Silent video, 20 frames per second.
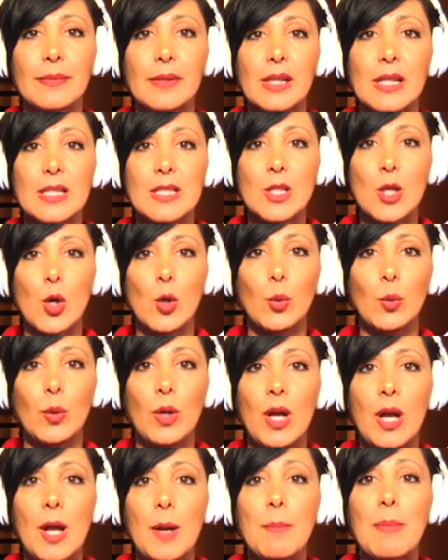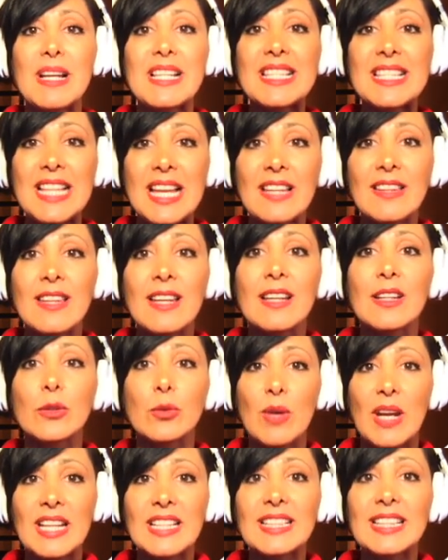So, by sending
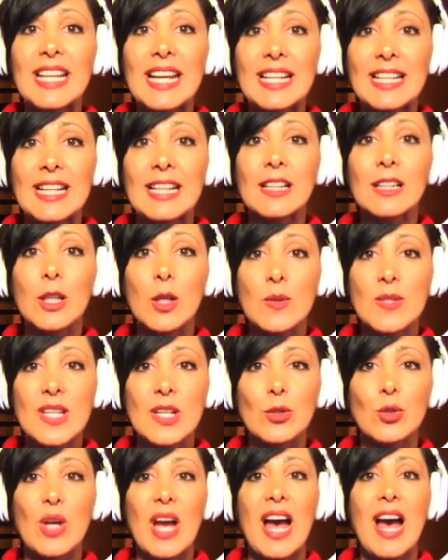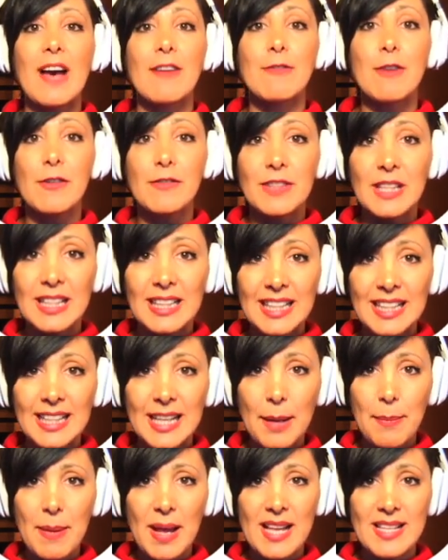rate getting closer to half of the link
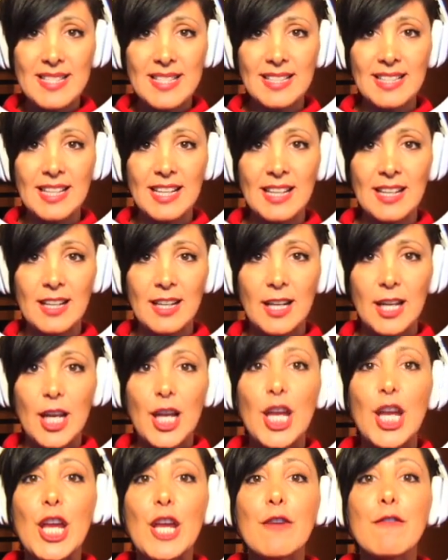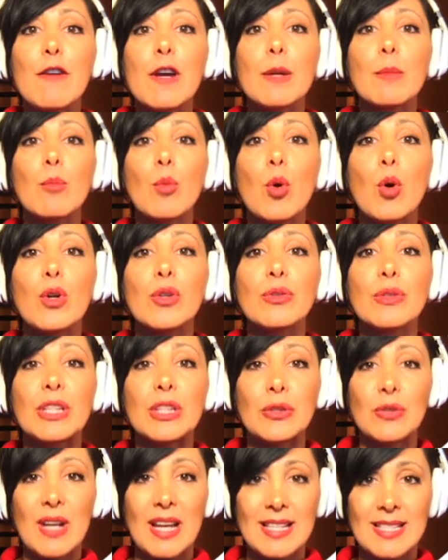capacity, even more
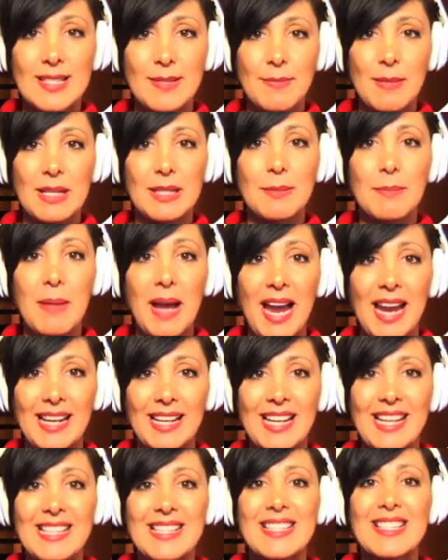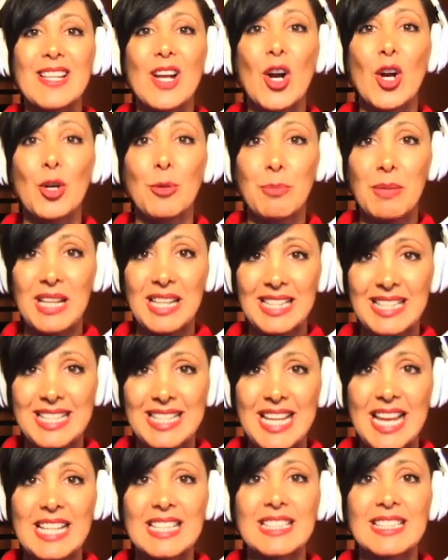retransmit packets are being
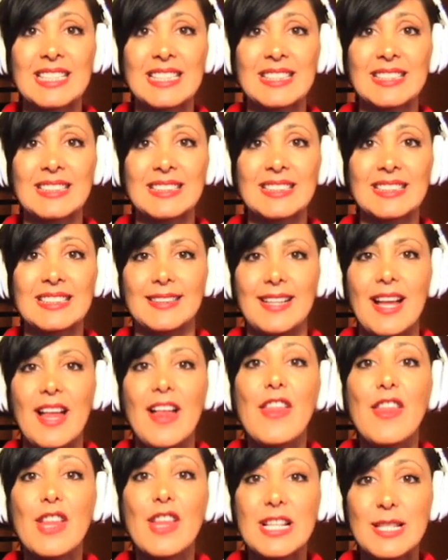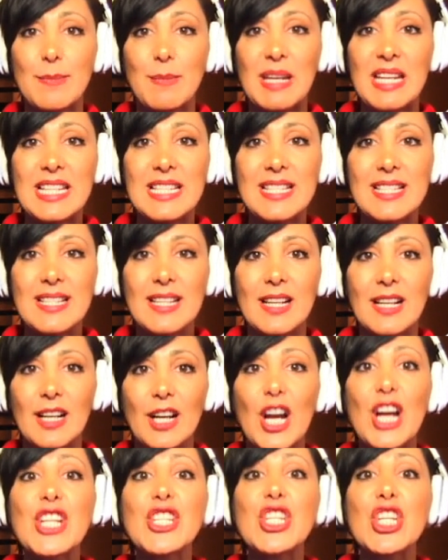sent. This means
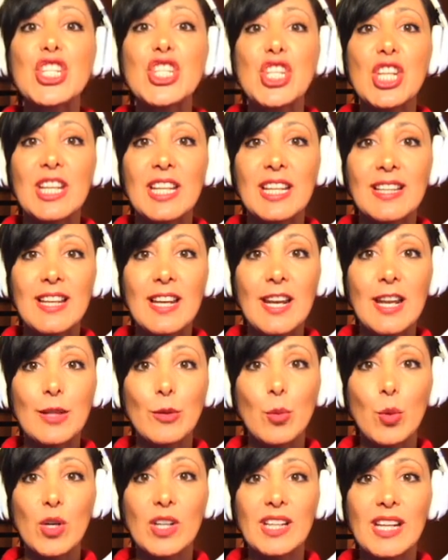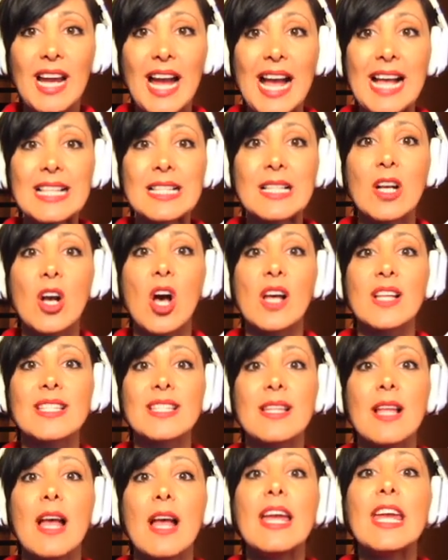congestion in the network has caused
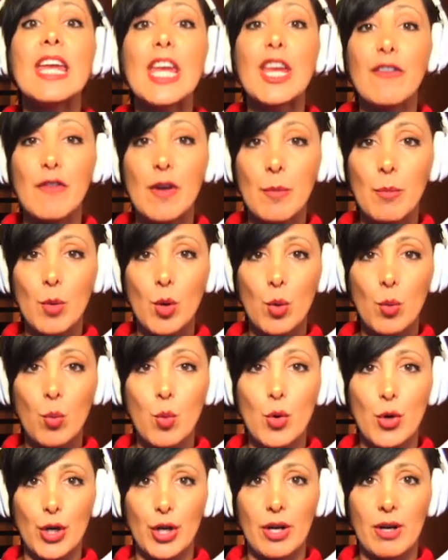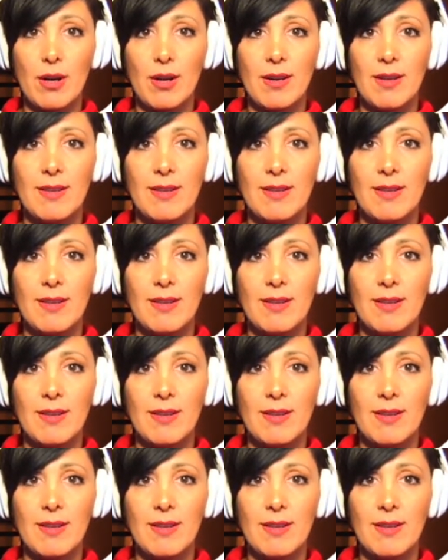even more work.